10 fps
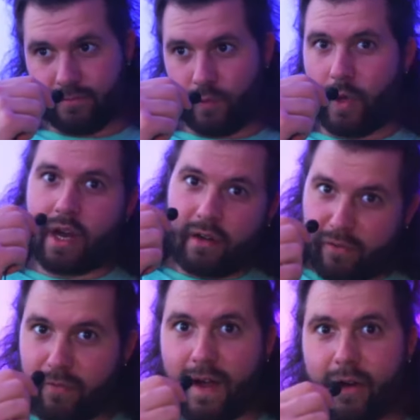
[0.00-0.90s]
We are
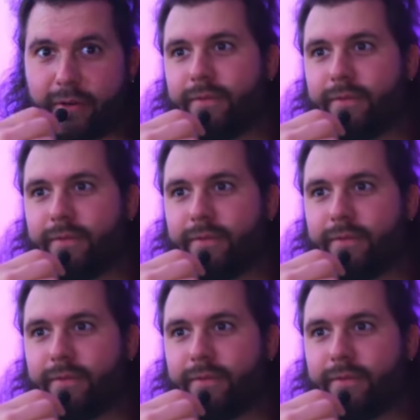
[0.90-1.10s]
in Faro